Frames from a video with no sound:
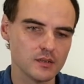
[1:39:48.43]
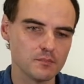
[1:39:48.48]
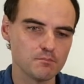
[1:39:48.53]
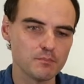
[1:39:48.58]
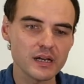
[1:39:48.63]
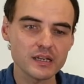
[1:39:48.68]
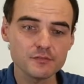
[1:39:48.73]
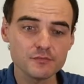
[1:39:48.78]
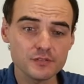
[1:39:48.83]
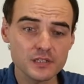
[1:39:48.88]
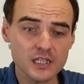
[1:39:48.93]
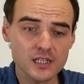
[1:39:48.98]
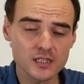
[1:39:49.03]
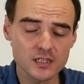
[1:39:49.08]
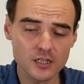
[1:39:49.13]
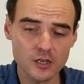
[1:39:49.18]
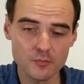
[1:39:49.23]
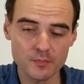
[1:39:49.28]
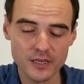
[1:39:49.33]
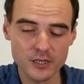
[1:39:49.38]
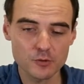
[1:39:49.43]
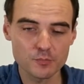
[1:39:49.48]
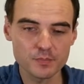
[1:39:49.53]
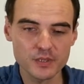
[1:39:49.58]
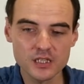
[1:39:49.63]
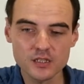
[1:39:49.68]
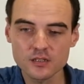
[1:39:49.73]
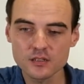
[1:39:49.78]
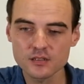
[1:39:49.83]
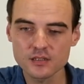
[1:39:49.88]
my feel now, my
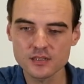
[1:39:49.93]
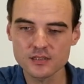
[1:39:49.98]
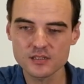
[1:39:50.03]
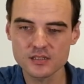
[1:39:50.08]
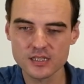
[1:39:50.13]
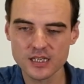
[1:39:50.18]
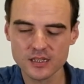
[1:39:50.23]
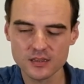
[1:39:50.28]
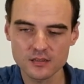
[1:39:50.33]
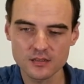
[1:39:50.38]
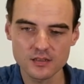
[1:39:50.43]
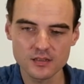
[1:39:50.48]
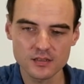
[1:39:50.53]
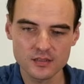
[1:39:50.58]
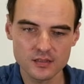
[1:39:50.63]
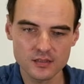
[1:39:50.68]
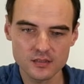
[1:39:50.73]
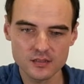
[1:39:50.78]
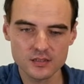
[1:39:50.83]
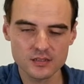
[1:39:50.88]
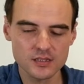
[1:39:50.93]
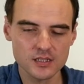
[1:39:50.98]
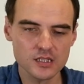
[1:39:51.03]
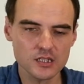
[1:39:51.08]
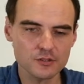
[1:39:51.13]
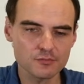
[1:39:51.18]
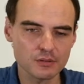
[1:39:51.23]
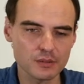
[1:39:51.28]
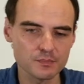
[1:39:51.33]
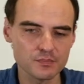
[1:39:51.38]
opinion is that the
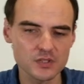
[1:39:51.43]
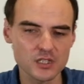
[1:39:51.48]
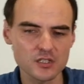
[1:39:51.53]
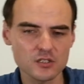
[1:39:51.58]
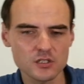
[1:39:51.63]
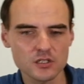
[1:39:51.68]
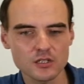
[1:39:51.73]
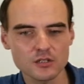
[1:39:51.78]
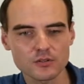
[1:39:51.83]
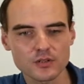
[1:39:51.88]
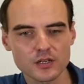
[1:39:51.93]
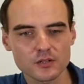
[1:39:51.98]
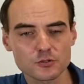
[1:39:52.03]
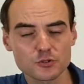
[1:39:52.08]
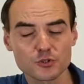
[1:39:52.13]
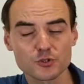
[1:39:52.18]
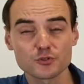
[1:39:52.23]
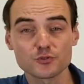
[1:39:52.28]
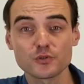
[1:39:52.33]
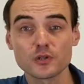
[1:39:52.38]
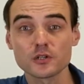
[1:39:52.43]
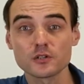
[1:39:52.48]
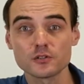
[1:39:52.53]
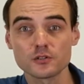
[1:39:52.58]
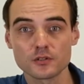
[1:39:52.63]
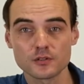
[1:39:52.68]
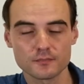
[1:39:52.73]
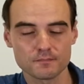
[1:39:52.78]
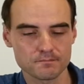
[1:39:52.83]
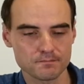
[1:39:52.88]
teas from this year are
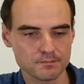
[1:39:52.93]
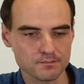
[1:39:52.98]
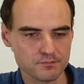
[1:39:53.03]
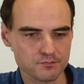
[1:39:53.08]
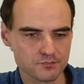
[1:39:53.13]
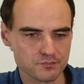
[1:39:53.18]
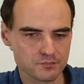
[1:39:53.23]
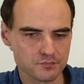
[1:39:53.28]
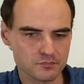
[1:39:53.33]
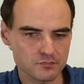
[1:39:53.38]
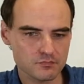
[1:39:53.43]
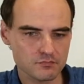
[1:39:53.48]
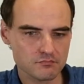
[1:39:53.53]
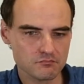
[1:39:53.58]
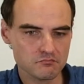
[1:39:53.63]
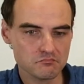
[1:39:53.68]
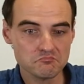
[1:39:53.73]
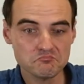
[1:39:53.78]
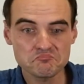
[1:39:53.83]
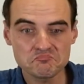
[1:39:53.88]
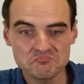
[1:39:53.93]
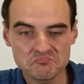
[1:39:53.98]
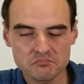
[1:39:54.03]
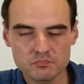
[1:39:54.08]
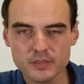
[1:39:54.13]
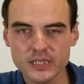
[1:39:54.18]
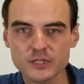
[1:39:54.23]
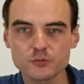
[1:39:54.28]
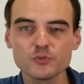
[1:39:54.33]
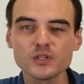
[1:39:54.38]
stronger.
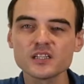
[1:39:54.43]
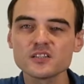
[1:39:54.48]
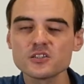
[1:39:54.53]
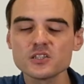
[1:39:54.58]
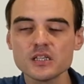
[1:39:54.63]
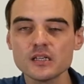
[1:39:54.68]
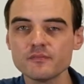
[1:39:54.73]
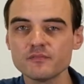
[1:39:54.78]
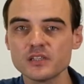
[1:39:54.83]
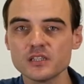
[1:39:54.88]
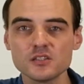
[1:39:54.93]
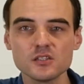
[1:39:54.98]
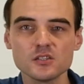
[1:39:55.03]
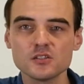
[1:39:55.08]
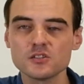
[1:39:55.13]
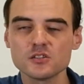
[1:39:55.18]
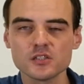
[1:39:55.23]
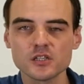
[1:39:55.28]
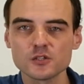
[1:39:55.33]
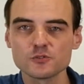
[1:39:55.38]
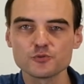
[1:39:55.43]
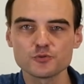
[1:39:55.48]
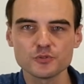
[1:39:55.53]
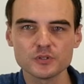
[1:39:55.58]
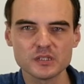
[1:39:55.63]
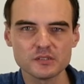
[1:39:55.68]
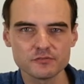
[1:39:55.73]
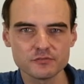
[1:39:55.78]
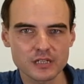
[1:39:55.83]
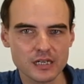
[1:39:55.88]
But we'll see if this is still true
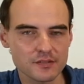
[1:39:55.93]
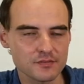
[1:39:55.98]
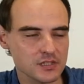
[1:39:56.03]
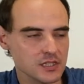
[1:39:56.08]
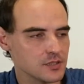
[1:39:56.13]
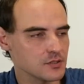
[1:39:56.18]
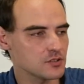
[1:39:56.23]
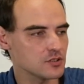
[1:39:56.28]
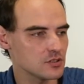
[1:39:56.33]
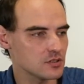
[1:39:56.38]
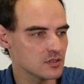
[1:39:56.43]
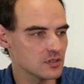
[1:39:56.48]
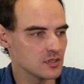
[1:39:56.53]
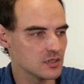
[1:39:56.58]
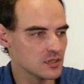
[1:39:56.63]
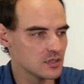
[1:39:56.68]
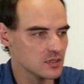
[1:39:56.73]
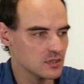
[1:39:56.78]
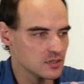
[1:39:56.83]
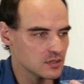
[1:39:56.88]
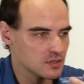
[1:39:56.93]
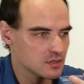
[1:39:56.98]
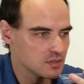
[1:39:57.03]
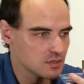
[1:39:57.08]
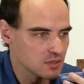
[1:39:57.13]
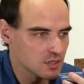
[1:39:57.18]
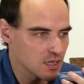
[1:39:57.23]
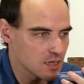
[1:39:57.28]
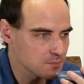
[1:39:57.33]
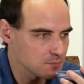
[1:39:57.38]
in 5 years.
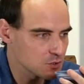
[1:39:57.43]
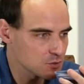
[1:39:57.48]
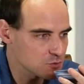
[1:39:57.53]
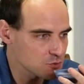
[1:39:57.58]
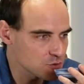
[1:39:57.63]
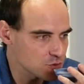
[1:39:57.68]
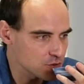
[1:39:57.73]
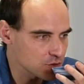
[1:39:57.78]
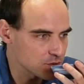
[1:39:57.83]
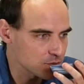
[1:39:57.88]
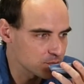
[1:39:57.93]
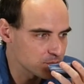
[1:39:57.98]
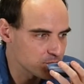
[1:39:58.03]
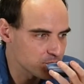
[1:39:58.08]
I'm not sure.